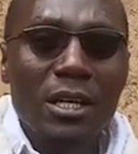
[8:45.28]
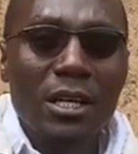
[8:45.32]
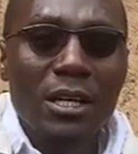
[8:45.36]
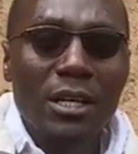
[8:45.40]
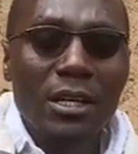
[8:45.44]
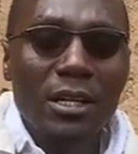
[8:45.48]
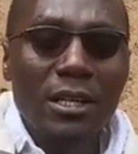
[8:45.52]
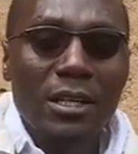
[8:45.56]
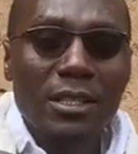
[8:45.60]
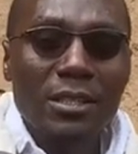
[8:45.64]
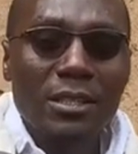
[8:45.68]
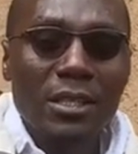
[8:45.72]

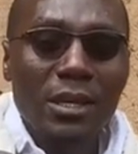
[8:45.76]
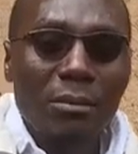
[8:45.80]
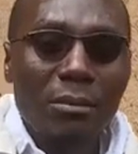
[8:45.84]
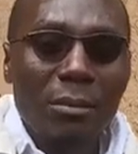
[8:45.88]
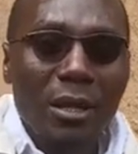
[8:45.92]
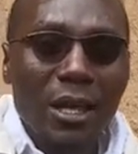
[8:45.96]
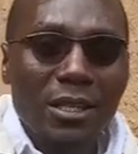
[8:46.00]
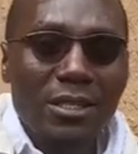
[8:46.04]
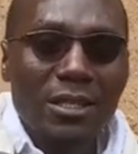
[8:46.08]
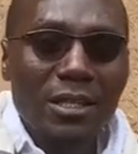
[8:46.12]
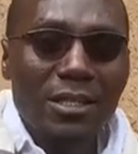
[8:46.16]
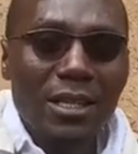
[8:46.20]
the same
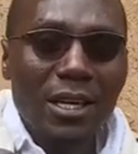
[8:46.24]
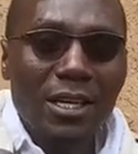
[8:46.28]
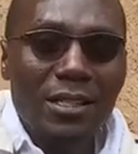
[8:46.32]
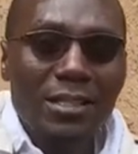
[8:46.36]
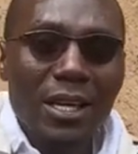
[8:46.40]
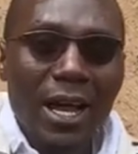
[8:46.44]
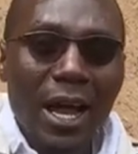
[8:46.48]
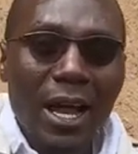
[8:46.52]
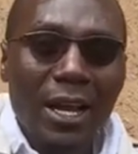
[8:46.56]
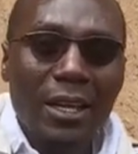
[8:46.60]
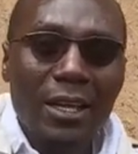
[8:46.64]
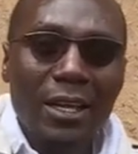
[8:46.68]

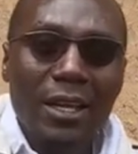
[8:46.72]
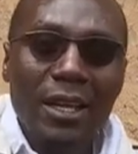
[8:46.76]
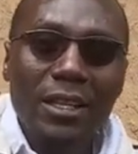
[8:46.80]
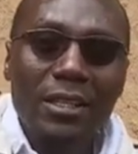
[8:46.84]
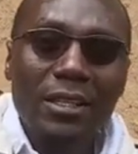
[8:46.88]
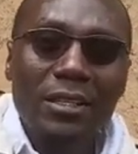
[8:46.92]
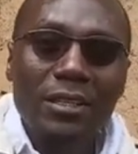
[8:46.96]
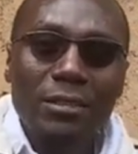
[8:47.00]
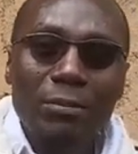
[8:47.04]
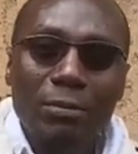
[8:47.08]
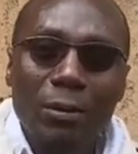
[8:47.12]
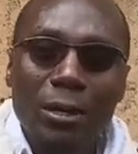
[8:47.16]
exercise, and
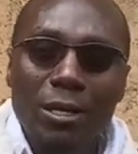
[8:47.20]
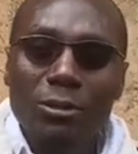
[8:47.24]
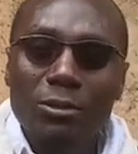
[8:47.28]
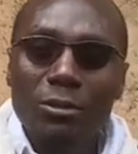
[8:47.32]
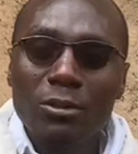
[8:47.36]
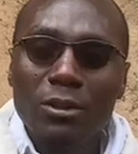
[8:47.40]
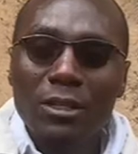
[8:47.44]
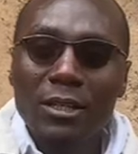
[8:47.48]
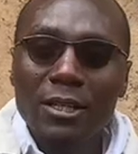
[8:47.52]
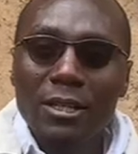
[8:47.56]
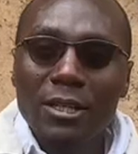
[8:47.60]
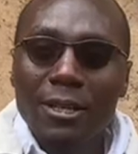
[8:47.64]
yet this
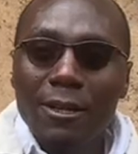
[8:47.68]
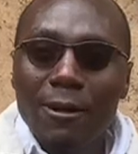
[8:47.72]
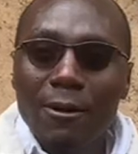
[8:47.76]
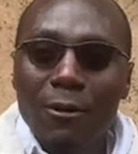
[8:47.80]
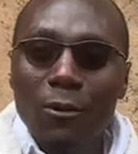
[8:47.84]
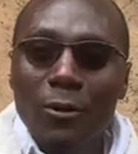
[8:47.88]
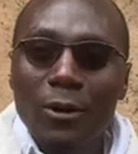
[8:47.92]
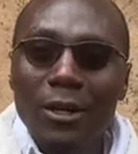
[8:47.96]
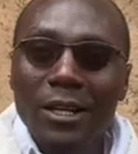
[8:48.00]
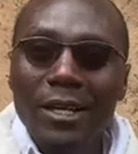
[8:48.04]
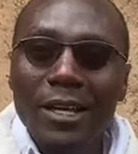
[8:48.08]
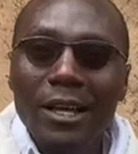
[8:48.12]
person
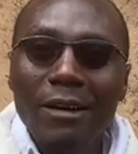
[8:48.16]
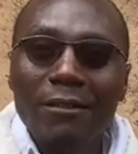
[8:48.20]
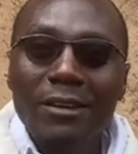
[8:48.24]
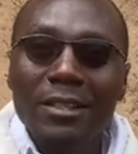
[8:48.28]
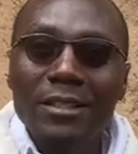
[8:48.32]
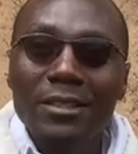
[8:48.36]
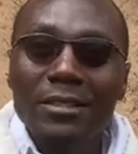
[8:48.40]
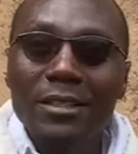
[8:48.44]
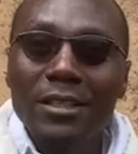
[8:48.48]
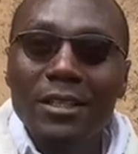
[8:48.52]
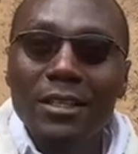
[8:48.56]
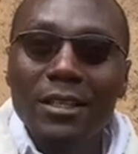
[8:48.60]
will
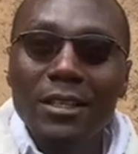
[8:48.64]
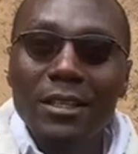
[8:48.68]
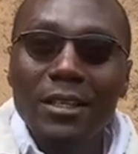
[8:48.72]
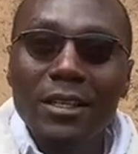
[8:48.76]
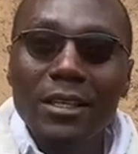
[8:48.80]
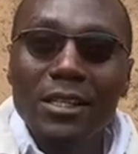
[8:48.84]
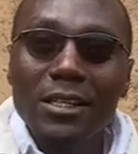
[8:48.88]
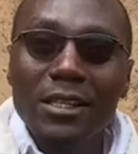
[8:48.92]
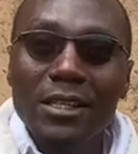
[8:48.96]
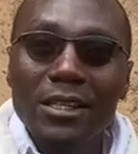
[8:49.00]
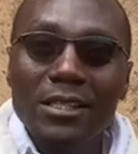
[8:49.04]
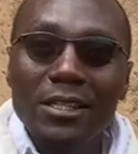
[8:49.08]
never see
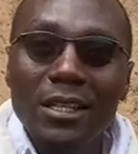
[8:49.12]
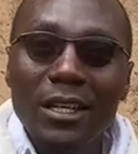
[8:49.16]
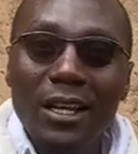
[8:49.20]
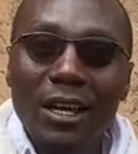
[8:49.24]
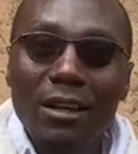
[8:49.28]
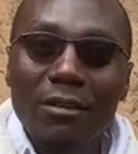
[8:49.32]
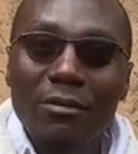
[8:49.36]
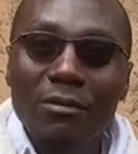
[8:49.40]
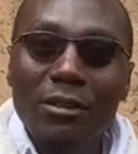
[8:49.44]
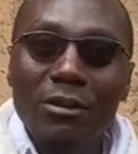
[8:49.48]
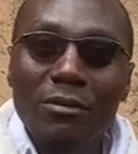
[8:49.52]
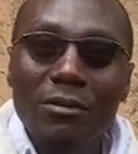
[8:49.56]
in his
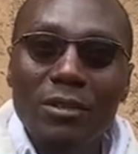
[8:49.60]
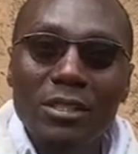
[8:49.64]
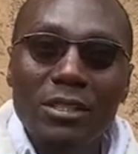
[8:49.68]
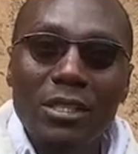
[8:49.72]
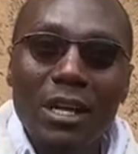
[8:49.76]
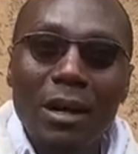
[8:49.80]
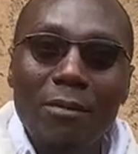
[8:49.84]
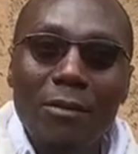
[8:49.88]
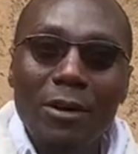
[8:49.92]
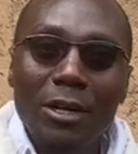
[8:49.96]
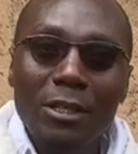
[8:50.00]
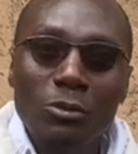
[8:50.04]
life if he's
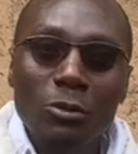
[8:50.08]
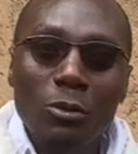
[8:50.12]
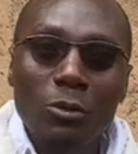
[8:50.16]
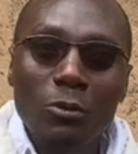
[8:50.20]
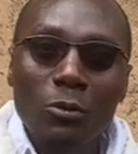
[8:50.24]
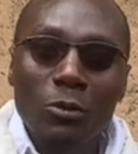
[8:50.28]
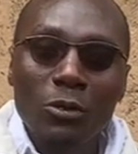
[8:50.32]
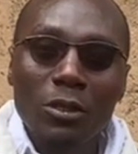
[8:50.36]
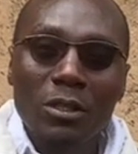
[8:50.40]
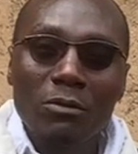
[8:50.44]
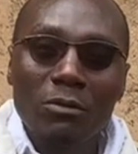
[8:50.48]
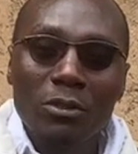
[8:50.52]
a
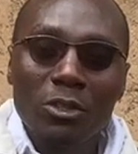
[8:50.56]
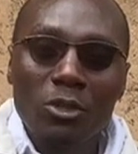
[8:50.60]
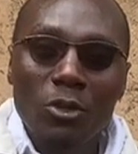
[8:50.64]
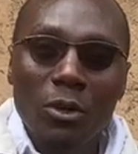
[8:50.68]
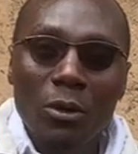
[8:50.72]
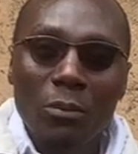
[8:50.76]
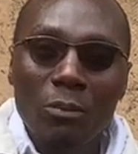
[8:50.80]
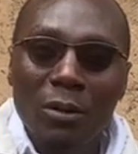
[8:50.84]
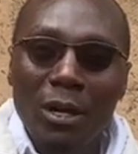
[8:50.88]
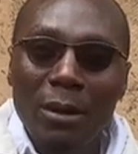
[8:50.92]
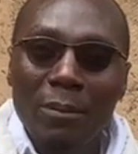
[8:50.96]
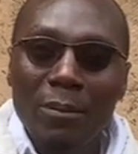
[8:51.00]
person with
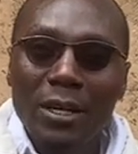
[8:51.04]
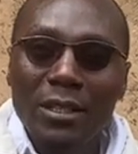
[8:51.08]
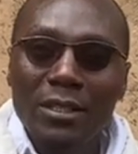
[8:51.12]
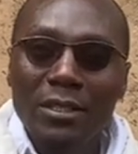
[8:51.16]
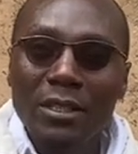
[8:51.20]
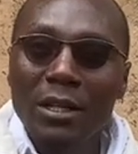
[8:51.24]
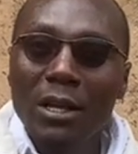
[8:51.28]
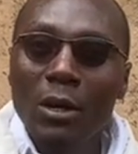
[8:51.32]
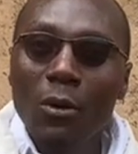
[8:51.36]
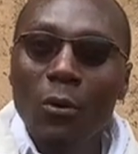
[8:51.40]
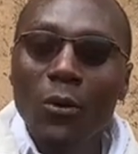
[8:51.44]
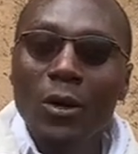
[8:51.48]
visual impairment,
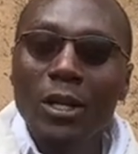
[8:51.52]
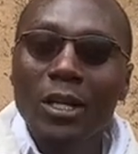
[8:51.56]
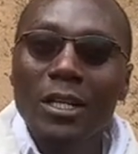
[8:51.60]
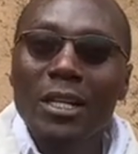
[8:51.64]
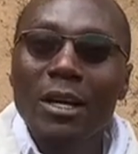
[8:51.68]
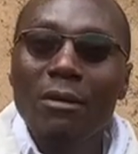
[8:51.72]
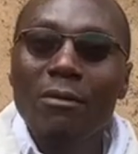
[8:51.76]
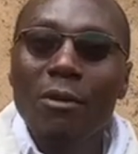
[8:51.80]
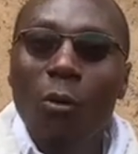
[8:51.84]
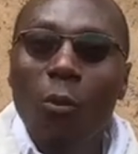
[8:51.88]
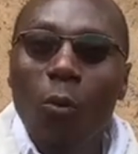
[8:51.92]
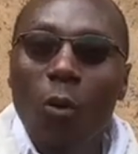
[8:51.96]
will
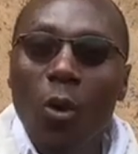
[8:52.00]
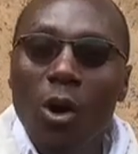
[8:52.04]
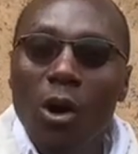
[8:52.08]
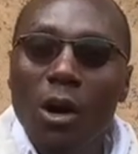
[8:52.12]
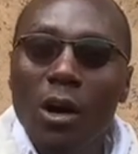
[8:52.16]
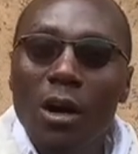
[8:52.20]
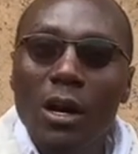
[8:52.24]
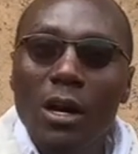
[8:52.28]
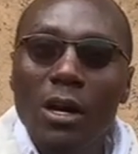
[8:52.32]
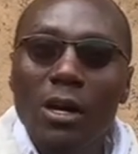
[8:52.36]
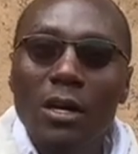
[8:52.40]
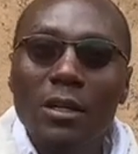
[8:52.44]
never walk
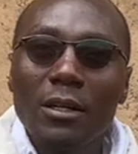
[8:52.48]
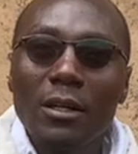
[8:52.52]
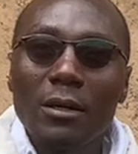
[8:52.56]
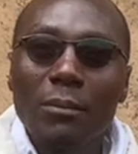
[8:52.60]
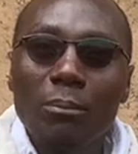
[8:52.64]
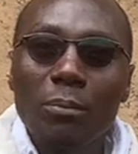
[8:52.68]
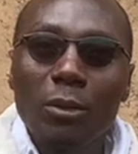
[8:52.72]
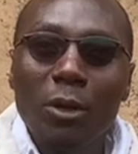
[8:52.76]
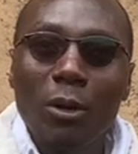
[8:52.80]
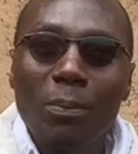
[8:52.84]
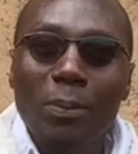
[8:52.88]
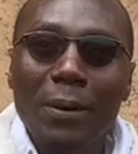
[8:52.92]

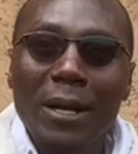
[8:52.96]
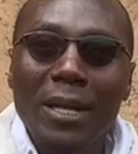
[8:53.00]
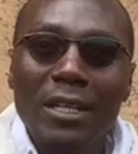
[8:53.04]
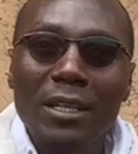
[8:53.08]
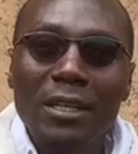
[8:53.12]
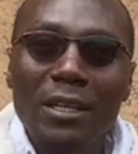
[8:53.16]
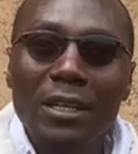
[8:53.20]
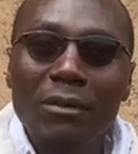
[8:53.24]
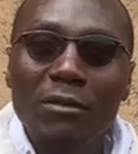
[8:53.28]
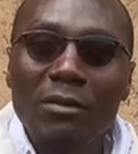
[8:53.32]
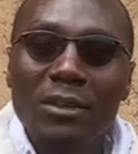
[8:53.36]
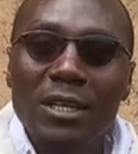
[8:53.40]

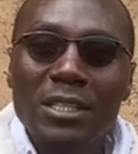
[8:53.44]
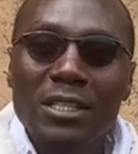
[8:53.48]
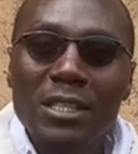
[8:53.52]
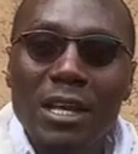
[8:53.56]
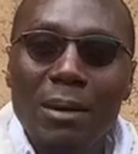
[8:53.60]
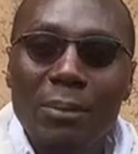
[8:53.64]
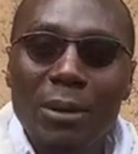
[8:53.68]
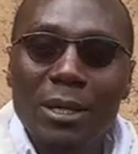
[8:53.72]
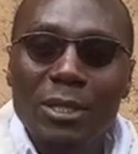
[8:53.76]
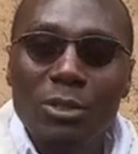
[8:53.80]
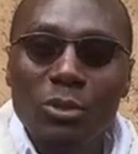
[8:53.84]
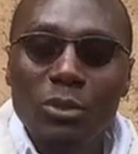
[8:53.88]
properly if he is
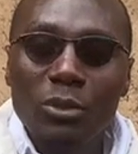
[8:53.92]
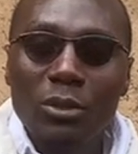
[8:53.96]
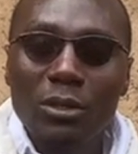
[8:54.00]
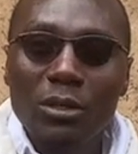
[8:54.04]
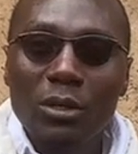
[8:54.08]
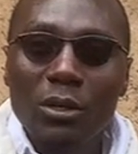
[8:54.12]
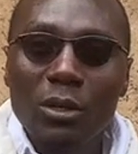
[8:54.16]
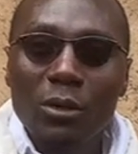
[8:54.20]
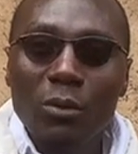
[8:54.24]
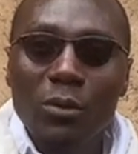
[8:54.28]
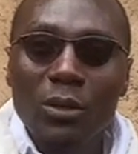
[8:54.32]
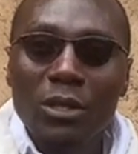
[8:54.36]
a person
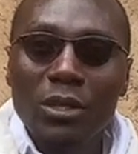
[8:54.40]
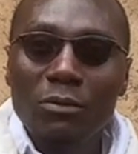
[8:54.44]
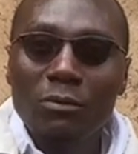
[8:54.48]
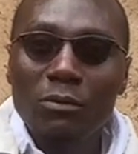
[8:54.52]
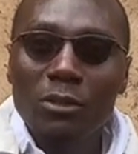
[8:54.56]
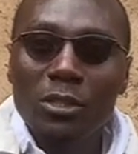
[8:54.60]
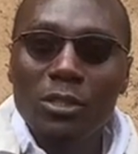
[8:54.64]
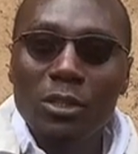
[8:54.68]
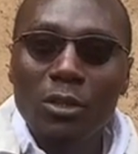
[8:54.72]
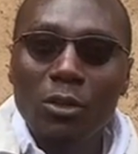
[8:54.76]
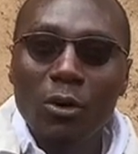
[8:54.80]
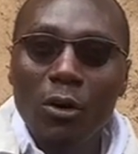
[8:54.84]
with
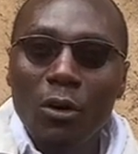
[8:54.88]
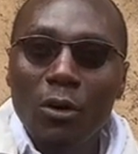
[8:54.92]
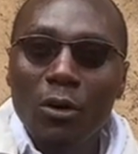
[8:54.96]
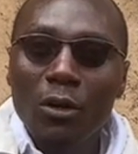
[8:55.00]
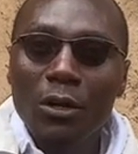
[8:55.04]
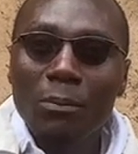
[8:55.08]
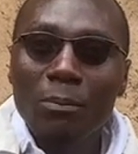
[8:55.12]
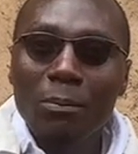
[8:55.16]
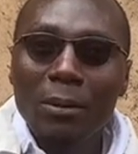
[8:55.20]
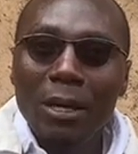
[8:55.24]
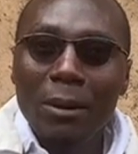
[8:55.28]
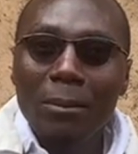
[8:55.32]
physical
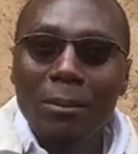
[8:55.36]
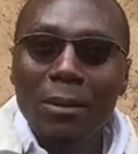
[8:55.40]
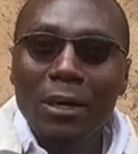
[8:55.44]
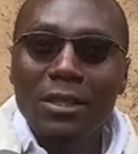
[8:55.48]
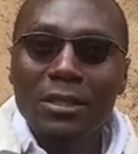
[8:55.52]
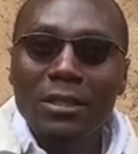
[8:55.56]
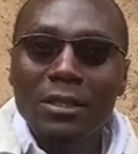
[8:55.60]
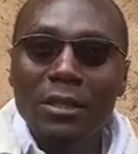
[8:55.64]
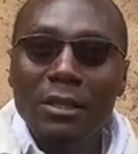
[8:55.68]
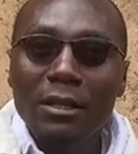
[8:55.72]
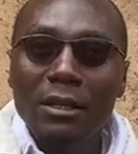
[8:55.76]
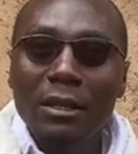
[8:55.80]

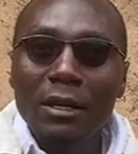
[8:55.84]
impairment,